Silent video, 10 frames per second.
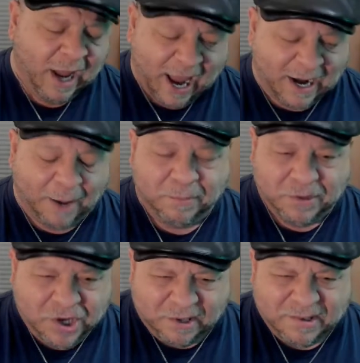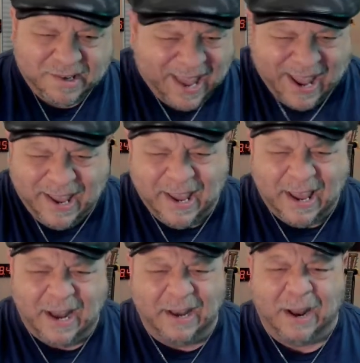And I'm just taking
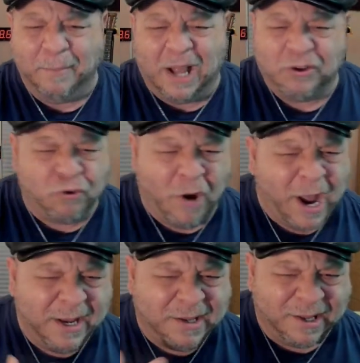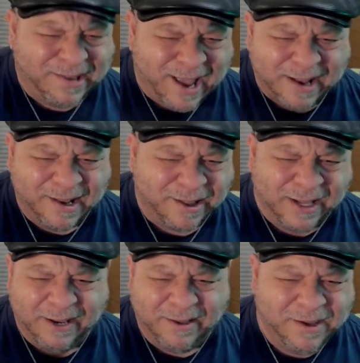it, and I'm not trying to
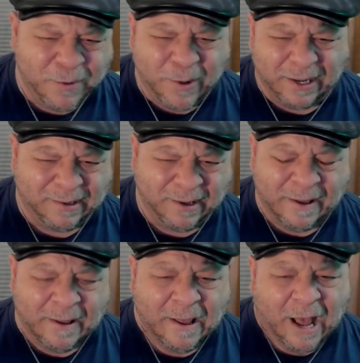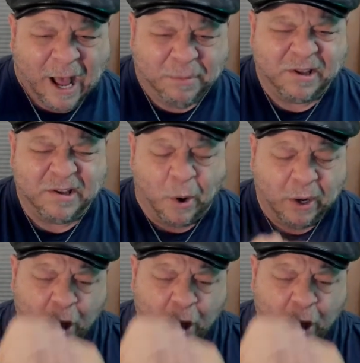technically do it. I'm just going,